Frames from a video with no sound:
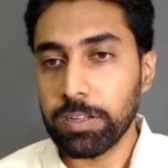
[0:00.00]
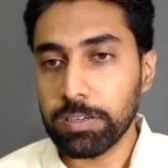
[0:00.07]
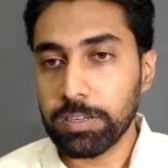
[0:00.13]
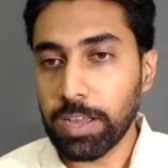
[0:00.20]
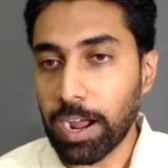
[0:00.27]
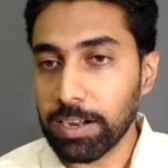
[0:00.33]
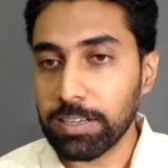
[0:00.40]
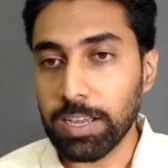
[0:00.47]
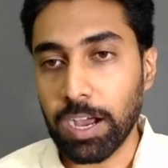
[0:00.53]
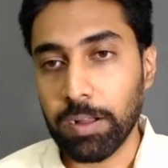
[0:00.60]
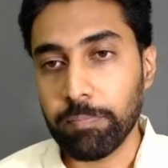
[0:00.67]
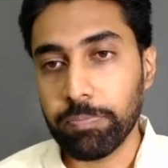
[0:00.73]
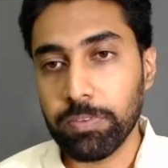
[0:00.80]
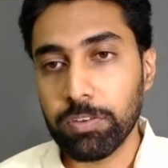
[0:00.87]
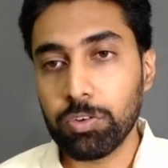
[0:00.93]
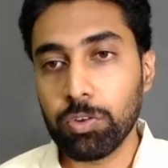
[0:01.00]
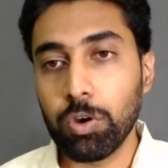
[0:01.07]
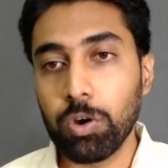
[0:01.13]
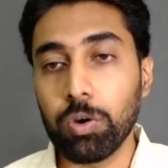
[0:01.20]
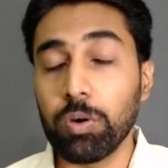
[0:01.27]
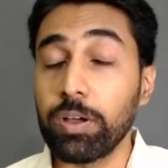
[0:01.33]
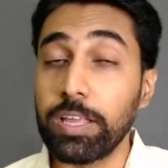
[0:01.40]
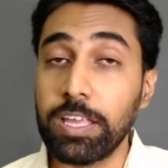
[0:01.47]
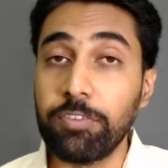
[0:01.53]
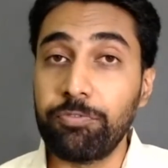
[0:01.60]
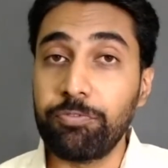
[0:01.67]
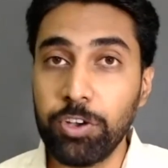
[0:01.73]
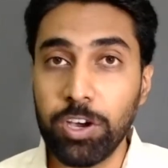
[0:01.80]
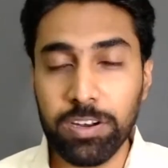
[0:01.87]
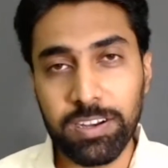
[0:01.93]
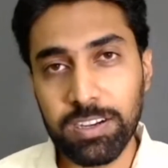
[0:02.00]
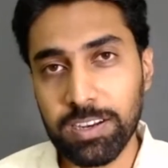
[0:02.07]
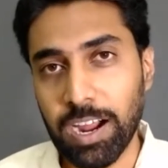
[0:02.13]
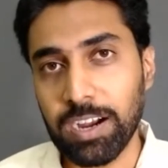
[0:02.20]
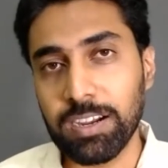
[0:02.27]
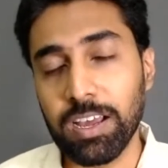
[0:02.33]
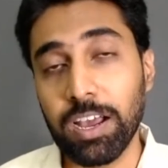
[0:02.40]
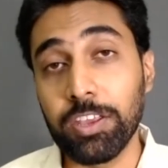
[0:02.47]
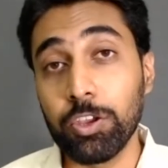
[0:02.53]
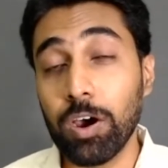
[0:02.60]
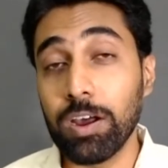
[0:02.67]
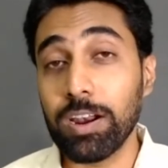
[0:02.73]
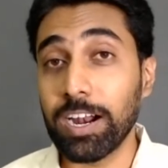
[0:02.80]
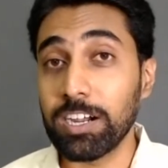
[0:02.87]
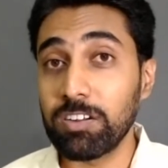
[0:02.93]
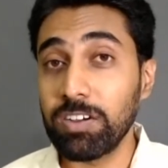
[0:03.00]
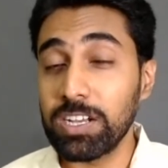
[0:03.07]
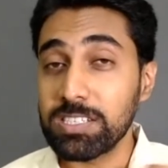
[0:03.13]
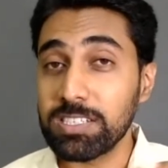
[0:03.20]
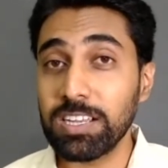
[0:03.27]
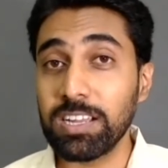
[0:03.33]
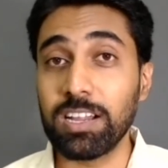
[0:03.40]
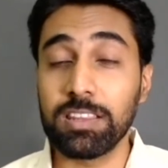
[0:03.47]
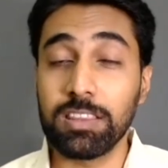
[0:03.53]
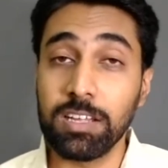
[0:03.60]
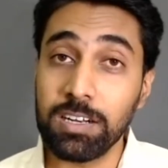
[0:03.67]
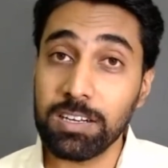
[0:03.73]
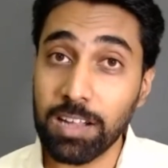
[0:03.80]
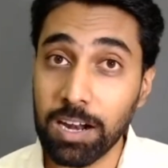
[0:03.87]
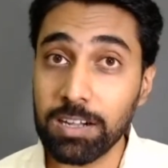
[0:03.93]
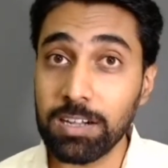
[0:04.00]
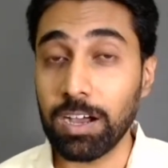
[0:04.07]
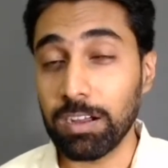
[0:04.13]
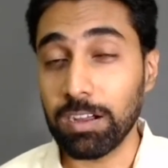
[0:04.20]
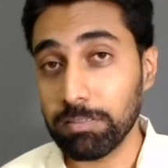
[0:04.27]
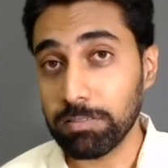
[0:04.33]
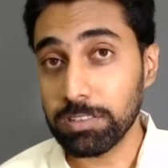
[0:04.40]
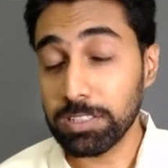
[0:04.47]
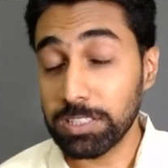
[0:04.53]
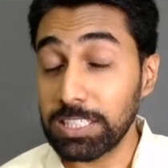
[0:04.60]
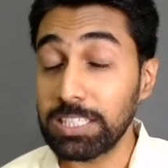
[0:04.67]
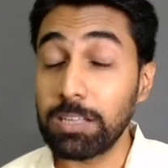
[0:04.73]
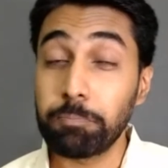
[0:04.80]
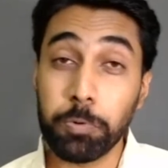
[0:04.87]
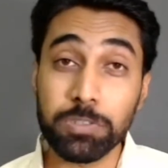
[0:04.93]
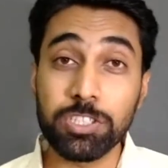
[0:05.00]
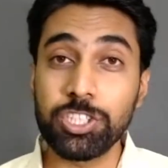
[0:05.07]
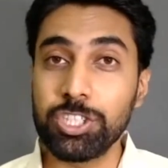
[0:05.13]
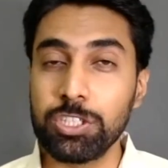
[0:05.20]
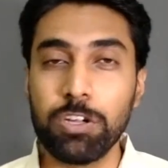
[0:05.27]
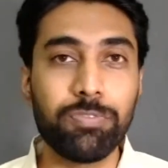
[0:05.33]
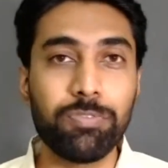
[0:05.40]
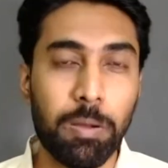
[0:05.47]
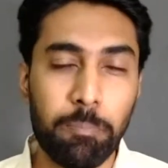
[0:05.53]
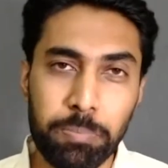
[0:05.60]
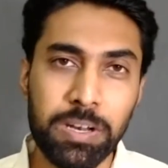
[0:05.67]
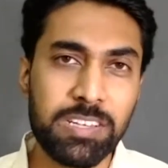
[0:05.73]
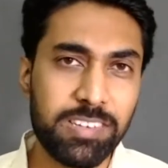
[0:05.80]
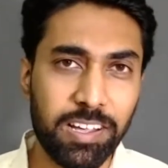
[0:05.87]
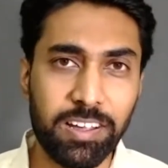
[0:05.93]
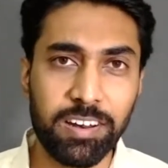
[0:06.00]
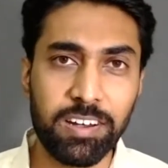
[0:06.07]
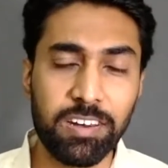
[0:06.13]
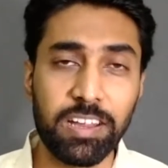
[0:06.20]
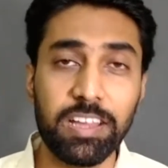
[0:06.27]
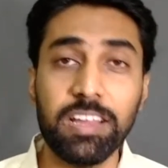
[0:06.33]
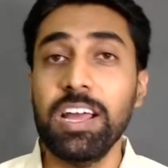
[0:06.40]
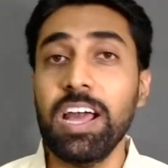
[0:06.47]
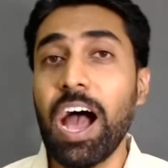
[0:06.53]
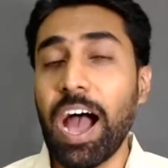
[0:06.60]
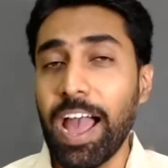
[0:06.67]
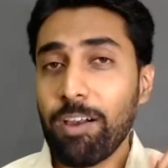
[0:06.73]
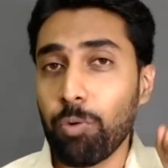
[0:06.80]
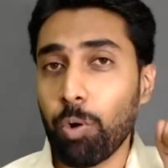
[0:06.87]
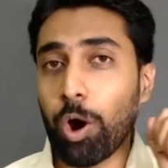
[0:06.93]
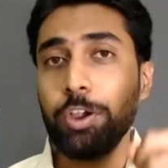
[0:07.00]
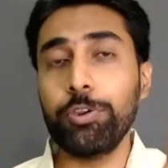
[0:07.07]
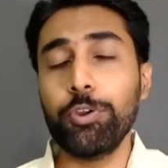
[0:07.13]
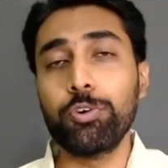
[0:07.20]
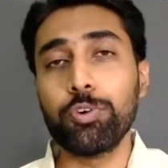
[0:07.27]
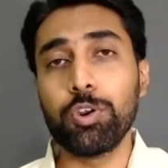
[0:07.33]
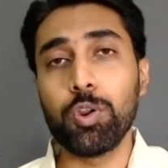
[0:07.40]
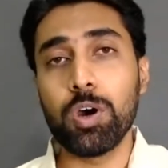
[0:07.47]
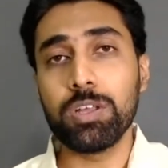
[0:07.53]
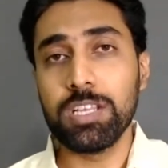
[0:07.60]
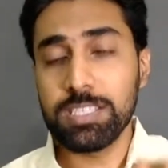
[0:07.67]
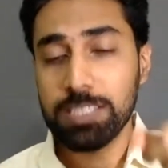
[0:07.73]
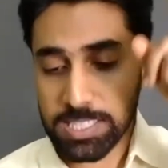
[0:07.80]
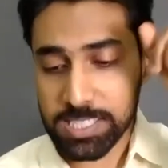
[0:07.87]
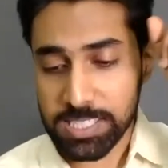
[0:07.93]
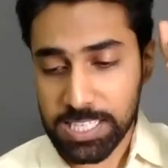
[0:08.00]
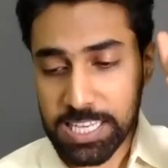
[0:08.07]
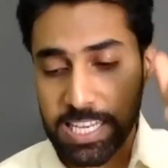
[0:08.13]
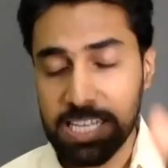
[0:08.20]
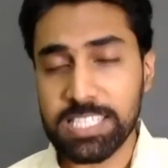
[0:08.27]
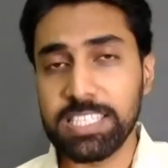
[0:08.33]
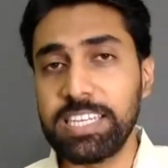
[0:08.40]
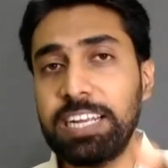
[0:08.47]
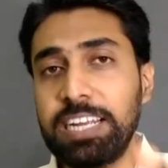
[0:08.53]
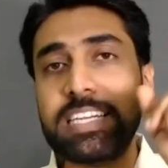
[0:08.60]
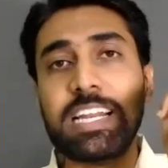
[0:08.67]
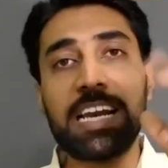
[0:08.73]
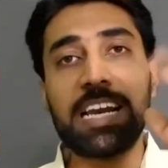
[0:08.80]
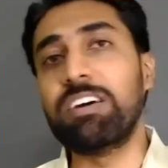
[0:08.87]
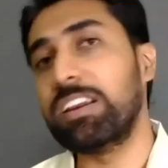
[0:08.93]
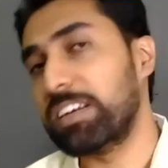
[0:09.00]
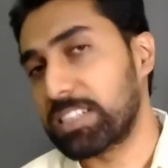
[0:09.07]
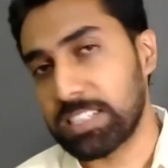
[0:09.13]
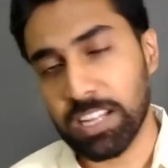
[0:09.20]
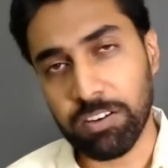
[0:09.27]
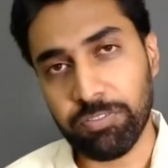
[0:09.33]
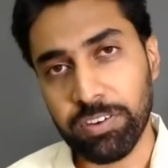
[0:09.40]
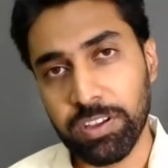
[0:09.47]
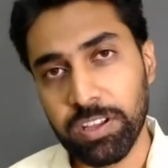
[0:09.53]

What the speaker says: Tata. So if you are in Tata, you are advising Ratan Tata. See the position of company secretary. I want you to know this in CSEET level itself,